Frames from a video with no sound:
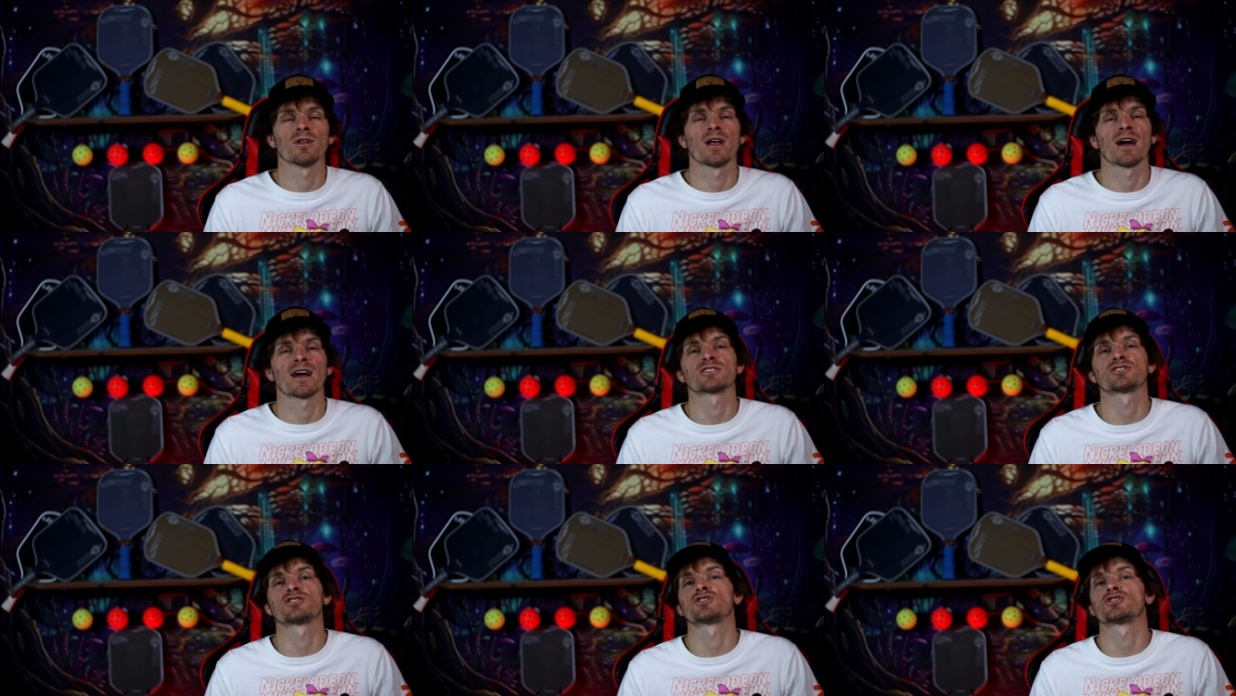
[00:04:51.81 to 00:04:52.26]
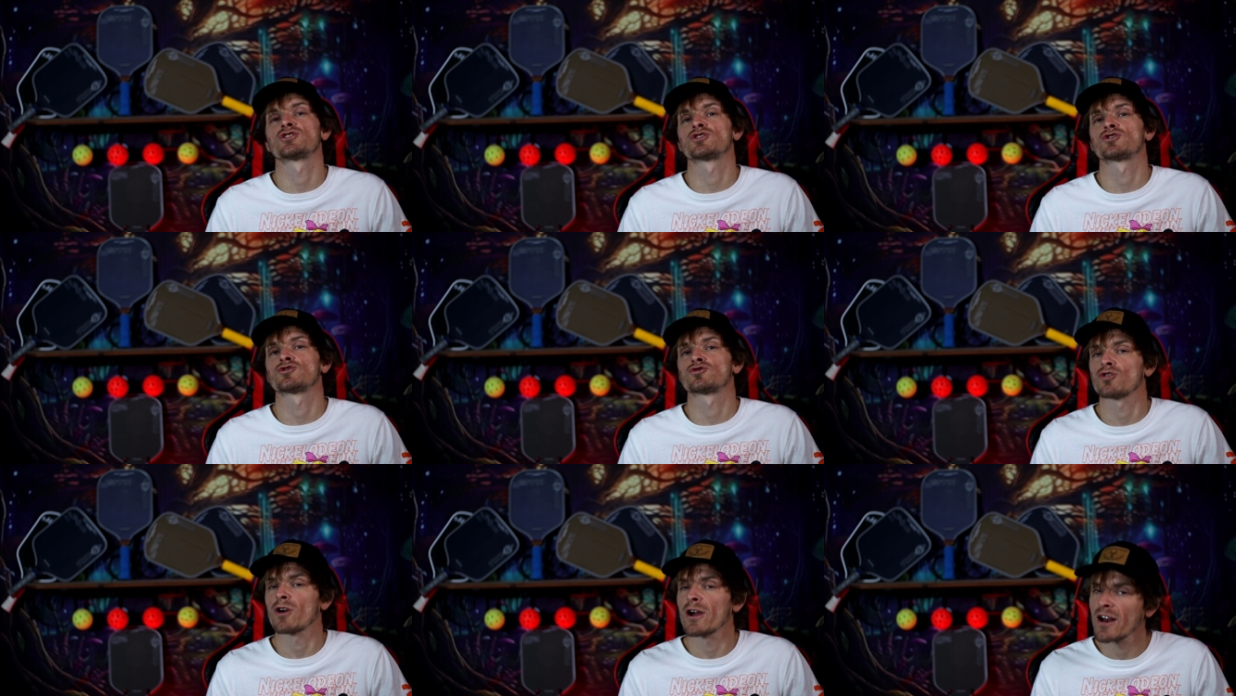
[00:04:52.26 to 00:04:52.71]
like
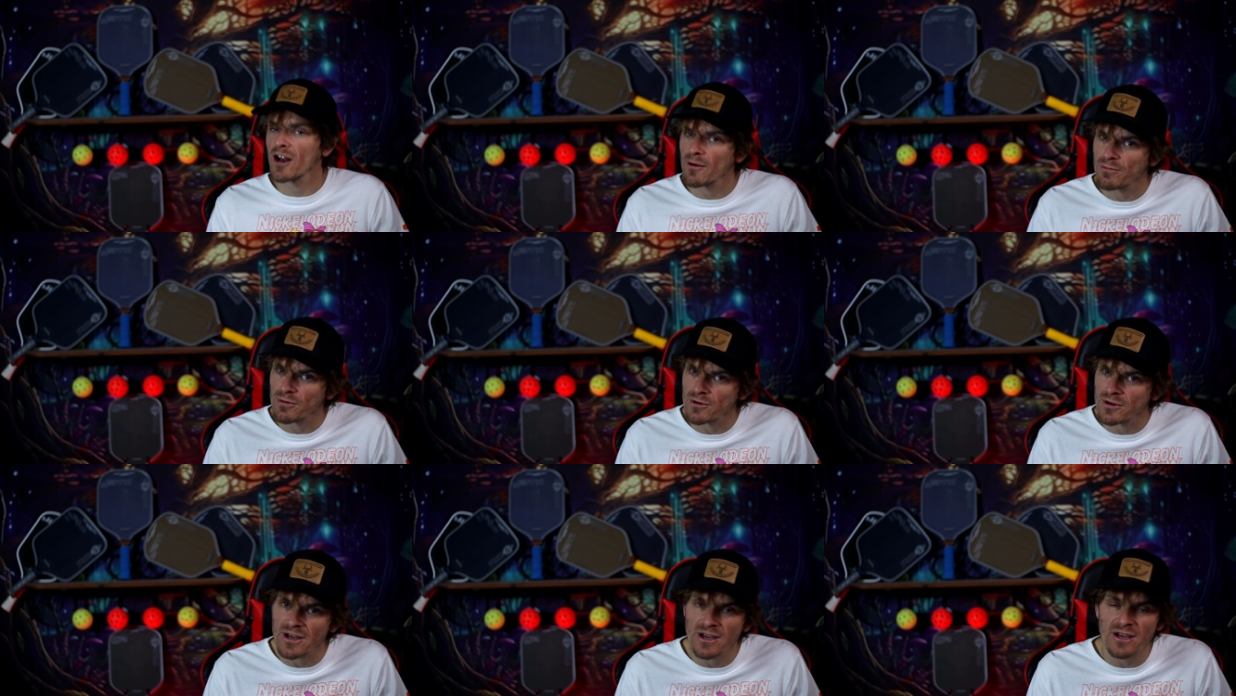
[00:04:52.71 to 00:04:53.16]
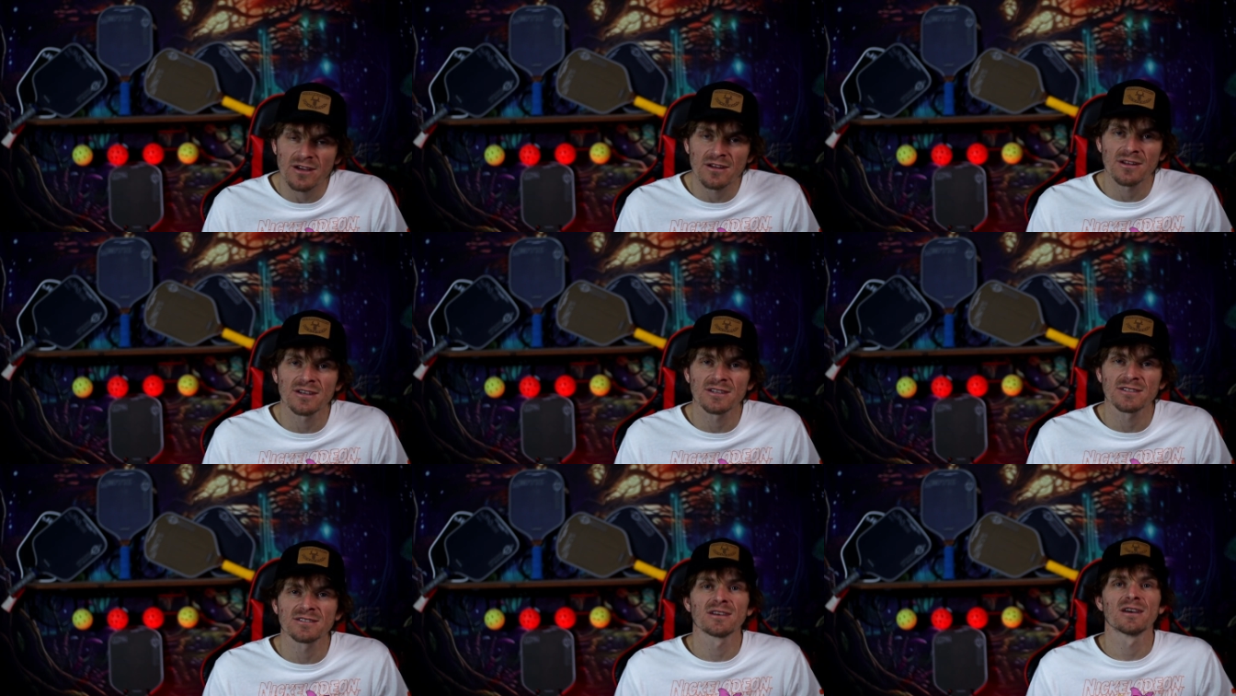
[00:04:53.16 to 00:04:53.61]
straight up
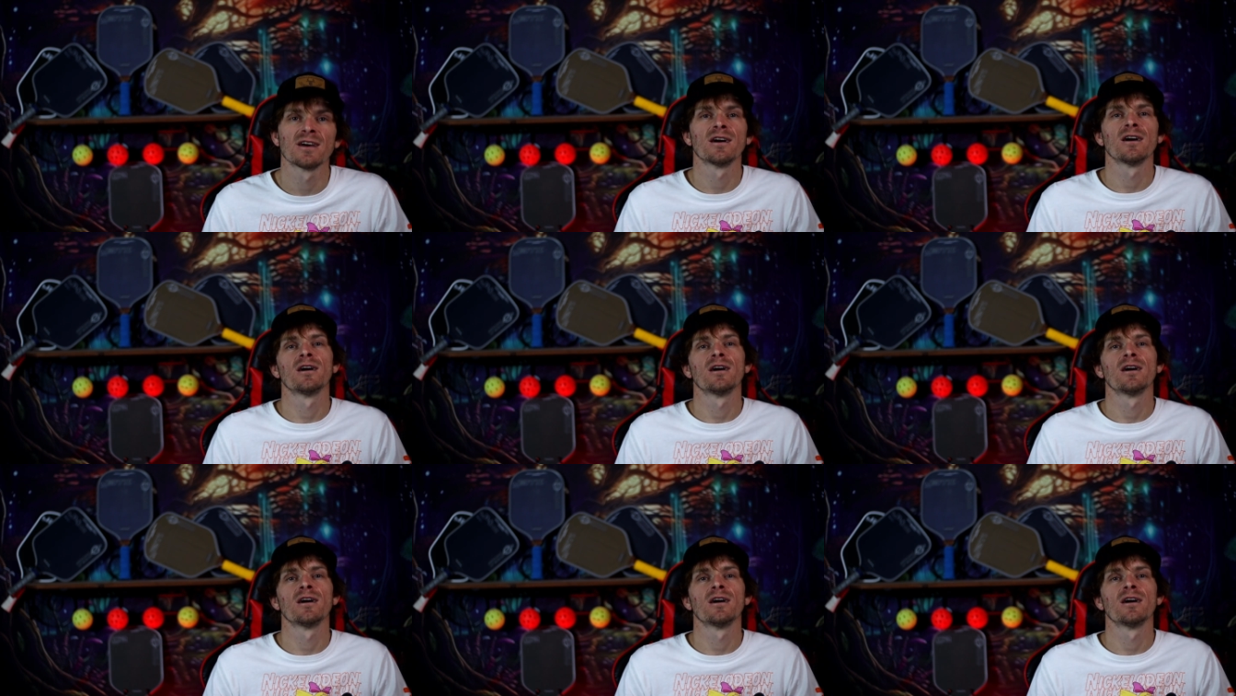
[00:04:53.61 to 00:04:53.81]
ridiculous.